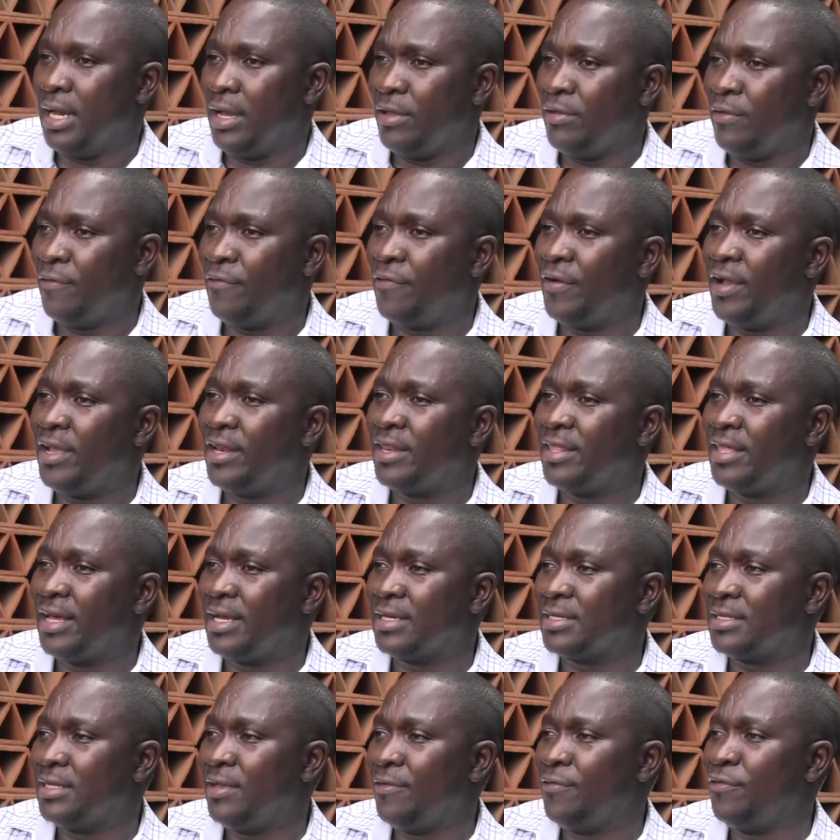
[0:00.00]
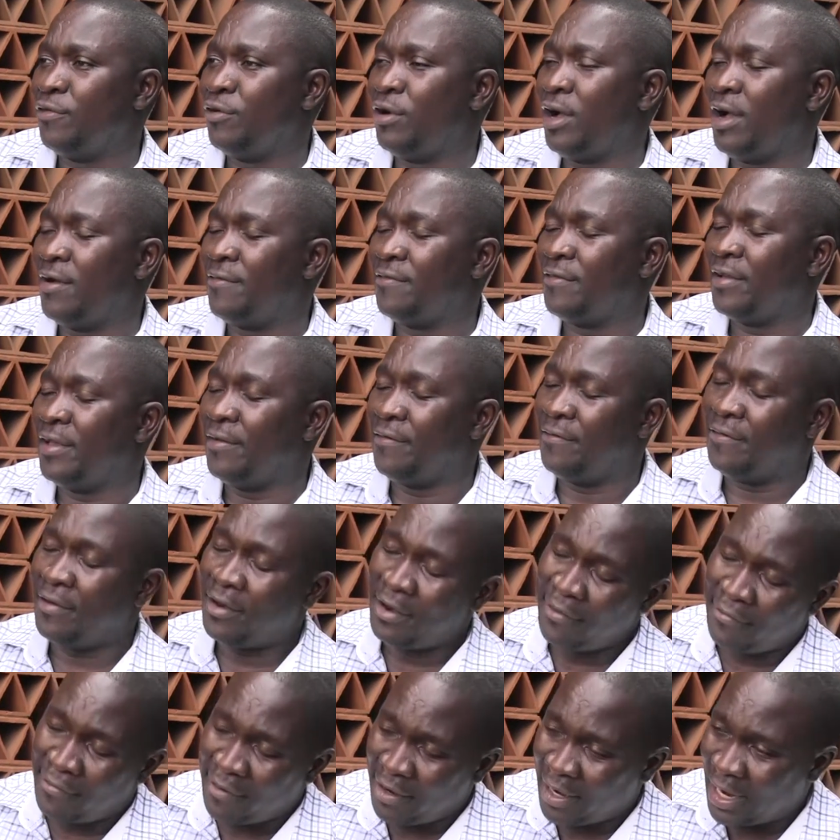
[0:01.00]
You find that if you have a
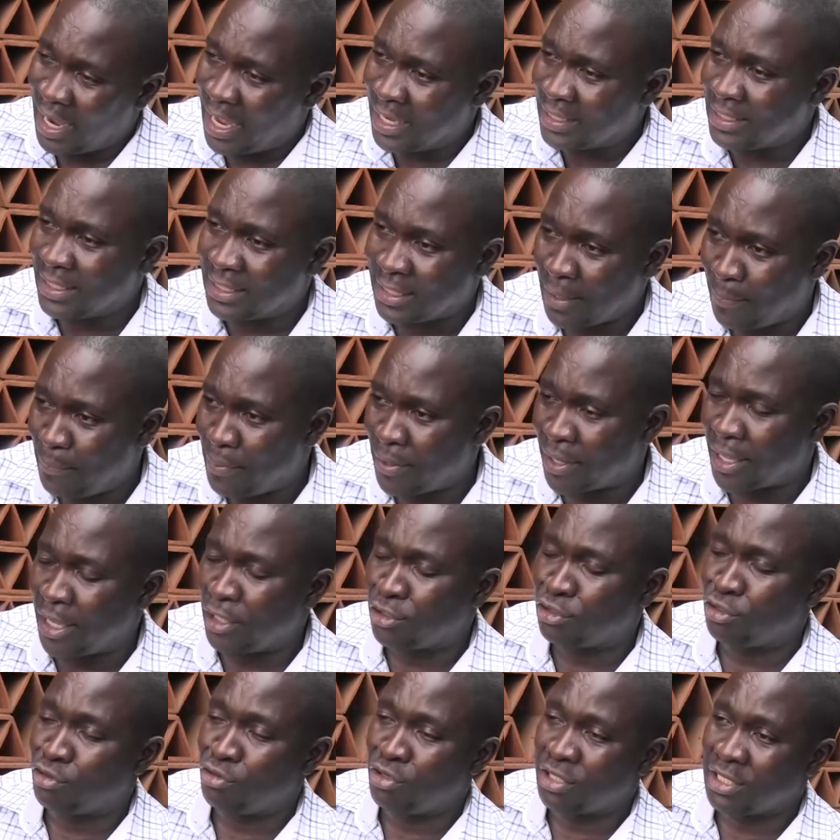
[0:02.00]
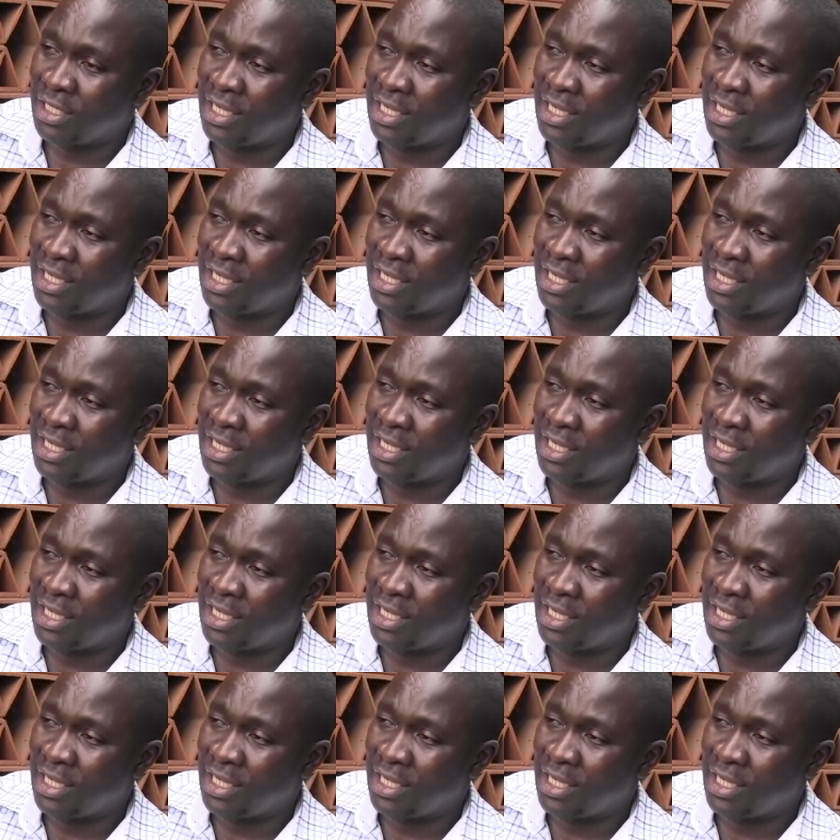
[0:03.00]
very, very urgent application, you're